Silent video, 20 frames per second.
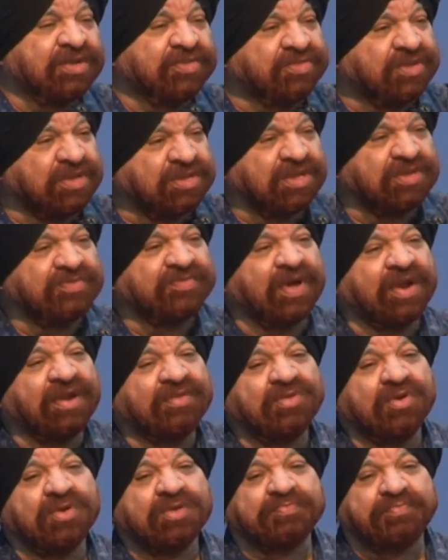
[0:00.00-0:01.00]
This is one
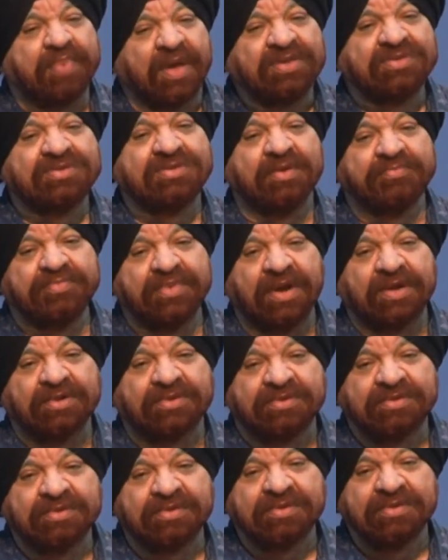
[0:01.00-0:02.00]
of those best
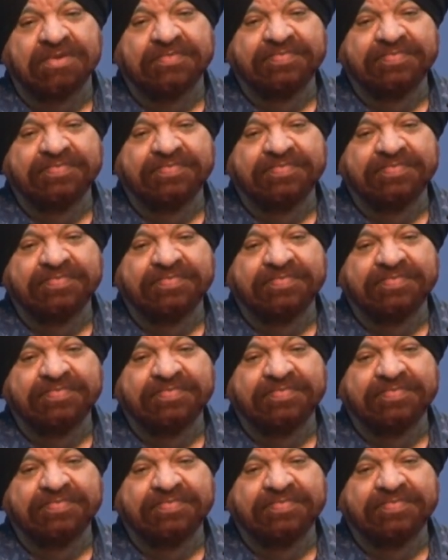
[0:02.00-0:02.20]
subjects